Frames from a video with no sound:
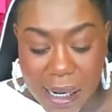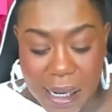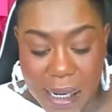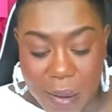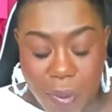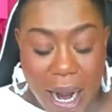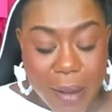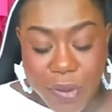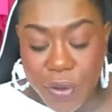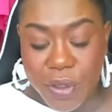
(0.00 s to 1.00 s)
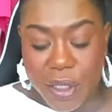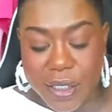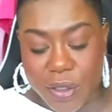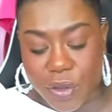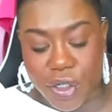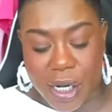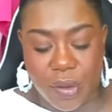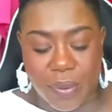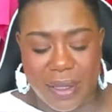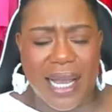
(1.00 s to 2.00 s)
perhaps due to the
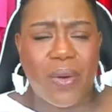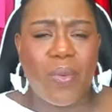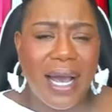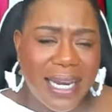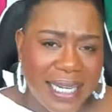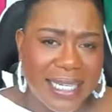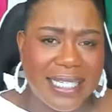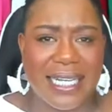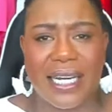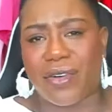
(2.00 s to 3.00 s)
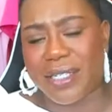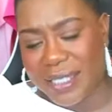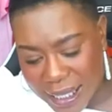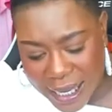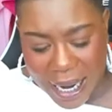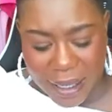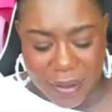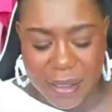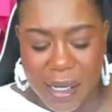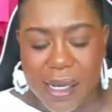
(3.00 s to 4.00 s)
association with like weddings and christening
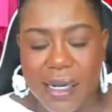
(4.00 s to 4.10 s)
gowns.